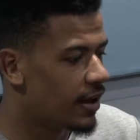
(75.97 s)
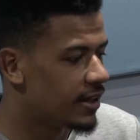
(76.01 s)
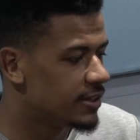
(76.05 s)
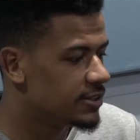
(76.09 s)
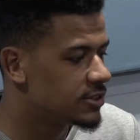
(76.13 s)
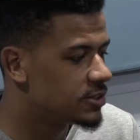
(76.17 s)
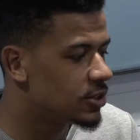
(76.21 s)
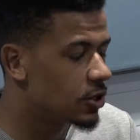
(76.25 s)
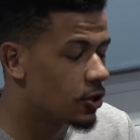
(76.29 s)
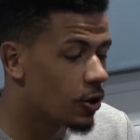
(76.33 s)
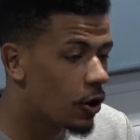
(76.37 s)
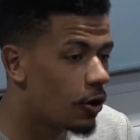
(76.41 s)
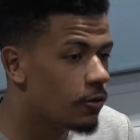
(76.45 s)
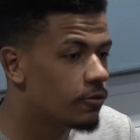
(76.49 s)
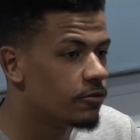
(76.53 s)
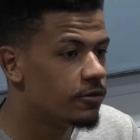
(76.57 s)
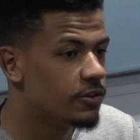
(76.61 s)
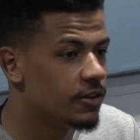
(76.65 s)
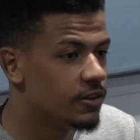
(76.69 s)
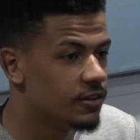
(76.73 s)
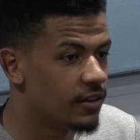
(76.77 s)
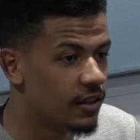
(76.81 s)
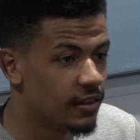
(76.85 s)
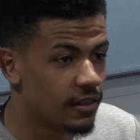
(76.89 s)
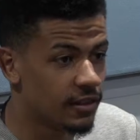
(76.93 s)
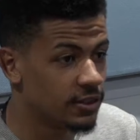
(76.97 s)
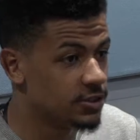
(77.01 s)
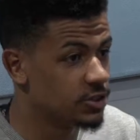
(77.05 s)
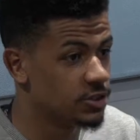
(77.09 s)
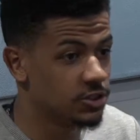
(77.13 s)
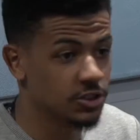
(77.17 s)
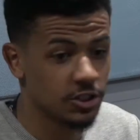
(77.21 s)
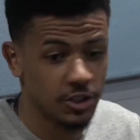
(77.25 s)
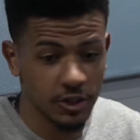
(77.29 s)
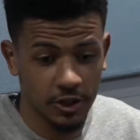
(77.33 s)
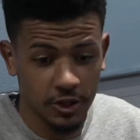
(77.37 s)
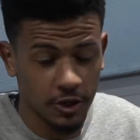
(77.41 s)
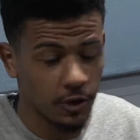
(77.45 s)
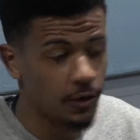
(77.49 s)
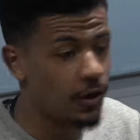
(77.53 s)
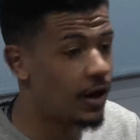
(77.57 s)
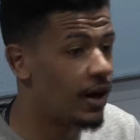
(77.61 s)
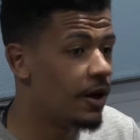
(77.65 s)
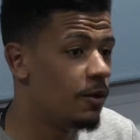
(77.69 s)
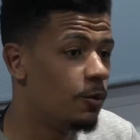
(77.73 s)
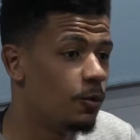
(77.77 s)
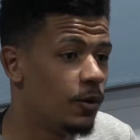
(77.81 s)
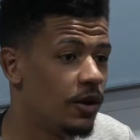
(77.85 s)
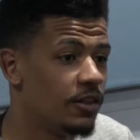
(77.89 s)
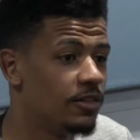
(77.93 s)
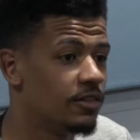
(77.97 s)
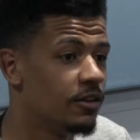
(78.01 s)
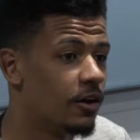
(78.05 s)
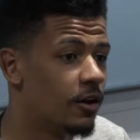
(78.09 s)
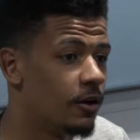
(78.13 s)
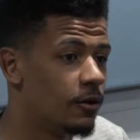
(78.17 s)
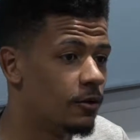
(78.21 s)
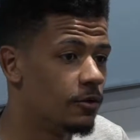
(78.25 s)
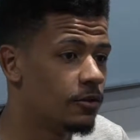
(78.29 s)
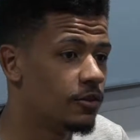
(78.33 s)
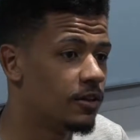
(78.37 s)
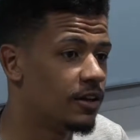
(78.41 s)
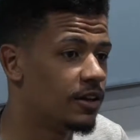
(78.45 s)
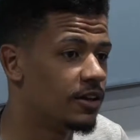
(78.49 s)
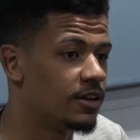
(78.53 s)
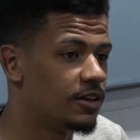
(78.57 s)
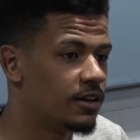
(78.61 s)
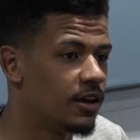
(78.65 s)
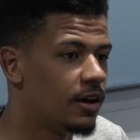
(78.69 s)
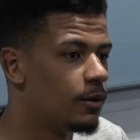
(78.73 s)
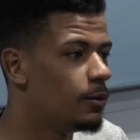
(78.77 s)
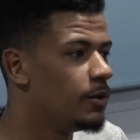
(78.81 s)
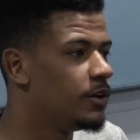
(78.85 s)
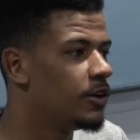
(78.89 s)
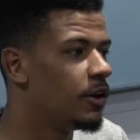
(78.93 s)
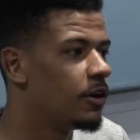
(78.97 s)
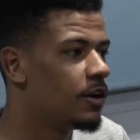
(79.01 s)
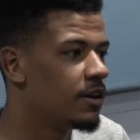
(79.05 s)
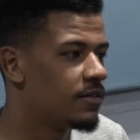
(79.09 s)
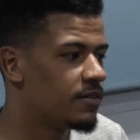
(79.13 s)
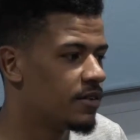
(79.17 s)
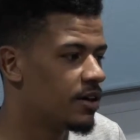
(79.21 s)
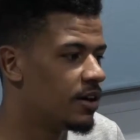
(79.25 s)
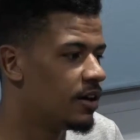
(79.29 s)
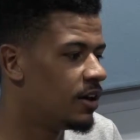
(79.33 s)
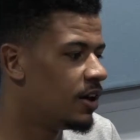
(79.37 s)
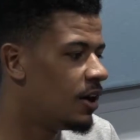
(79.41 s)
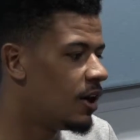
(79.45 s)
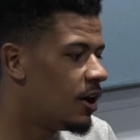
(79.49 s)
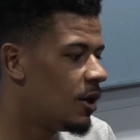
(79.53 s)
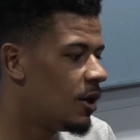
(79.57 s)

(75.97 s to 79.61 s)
so confident that they're just gonna go out and win the whole thing. Like we don't have a